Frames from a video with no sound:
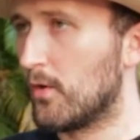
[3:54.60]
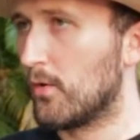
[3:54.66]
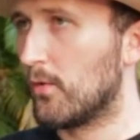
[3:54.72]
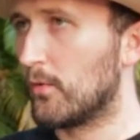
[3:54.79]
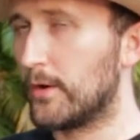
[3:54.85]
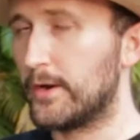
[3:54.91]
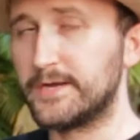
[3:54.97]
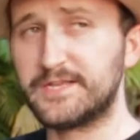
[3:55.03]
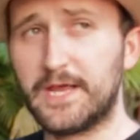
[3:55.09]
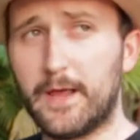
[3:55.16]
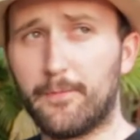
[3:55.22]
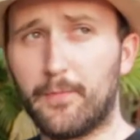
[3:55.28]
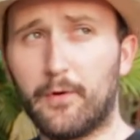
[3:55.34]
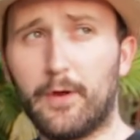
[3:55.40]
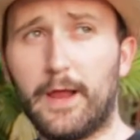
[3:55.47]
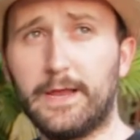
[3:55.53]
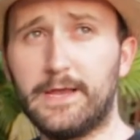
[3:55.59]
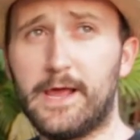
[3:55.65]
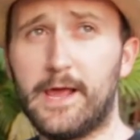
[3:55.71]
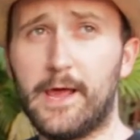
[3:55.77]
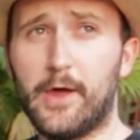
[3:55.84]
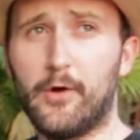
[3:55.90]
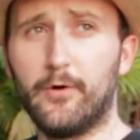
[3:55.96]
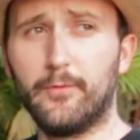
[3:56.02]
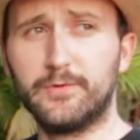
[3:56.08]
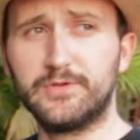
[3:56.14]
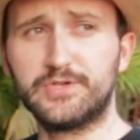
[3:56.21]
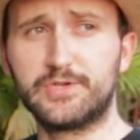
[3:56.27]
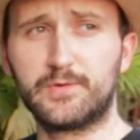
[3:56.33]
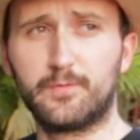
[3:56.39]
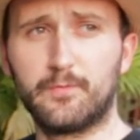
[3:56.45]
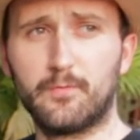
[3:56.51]
We're in Tampa right now. We
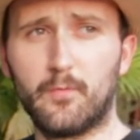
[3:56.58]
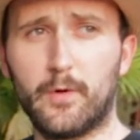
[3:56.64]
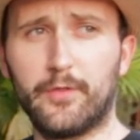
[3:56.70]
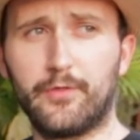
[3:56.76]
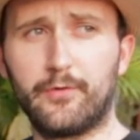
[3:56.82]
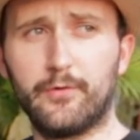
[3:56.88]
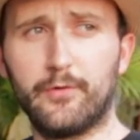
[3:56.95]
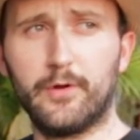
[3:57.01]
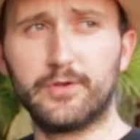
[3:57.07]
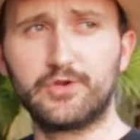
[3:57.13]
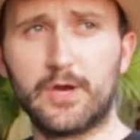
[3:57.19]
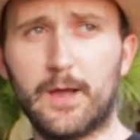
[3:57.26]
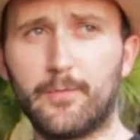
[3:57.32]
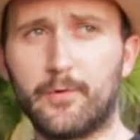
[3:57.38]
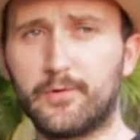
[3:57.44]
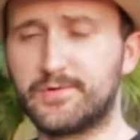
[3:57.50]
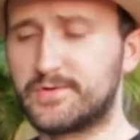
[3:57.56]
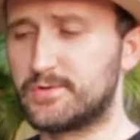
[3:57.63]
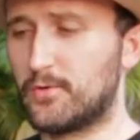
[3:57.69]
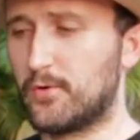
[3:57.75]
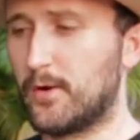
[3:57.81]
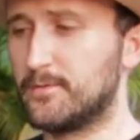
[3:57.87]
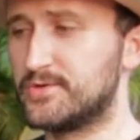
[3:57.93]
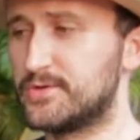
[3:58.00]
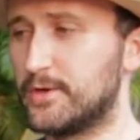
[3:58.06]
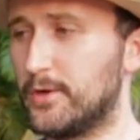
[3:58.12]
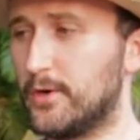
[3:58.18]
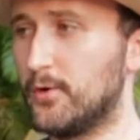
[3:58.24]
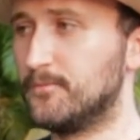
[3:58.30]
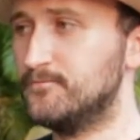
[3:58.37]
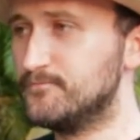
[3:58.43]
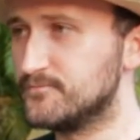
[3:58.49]
just went through a tropical storm,
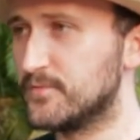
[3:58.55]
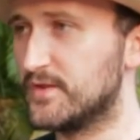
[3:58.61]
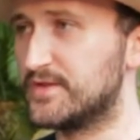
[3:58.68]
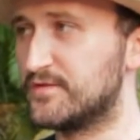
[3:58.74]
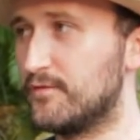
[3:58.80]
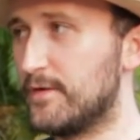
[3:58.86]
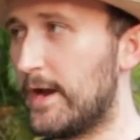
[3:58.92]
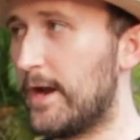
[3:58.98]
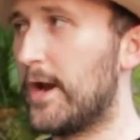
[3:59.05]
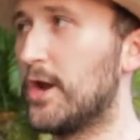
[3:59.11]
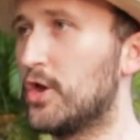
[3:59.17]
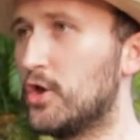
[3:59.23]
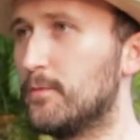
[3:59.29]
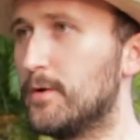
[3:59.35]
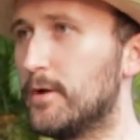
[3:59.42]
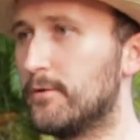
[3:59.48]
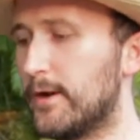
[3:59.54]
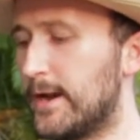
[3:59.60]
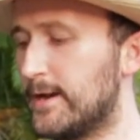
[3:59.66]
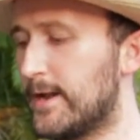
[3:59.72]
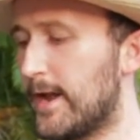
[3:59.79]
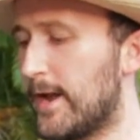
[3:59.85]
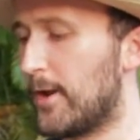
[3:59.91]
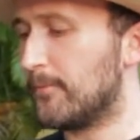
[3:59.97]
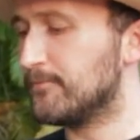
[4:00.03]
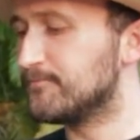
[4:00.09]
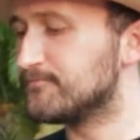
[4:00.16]
so it's very humid right now.